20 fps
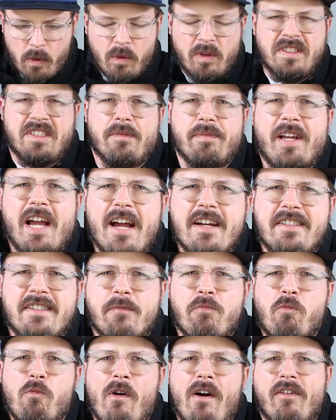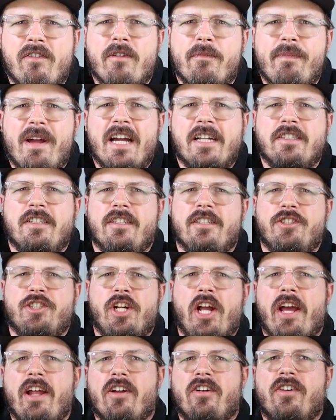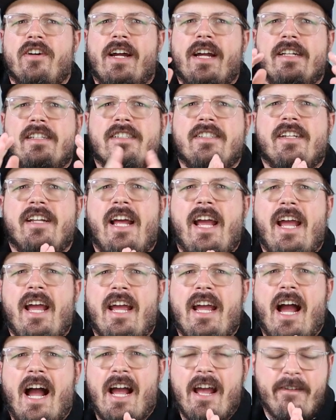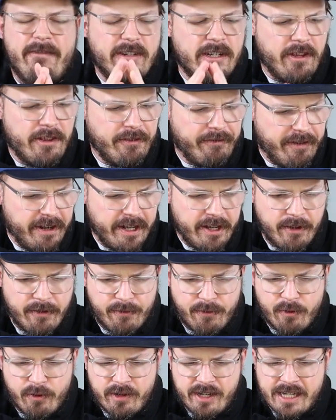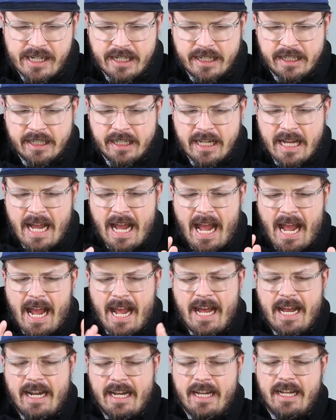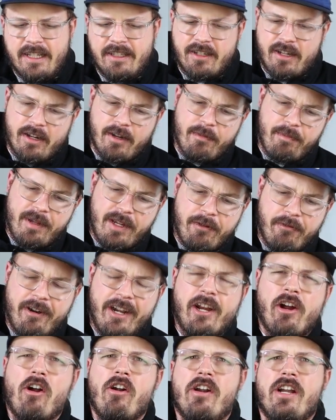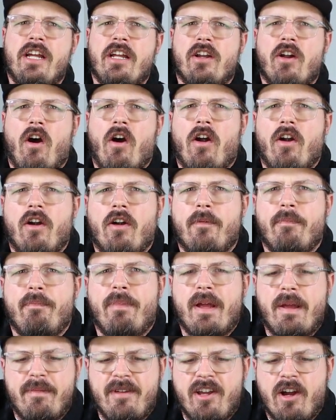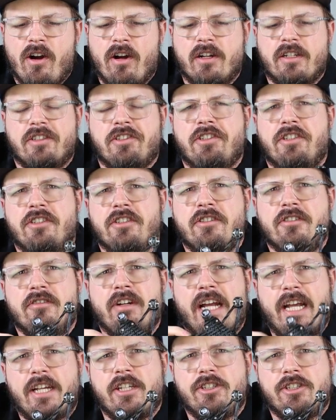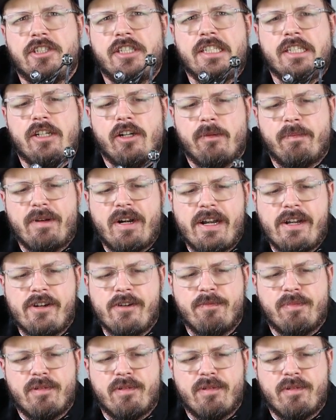What's up guys, and welcome back to the channel. And today I have another video for you, and it's going to be regarding our Babyhawk II HD, our brand new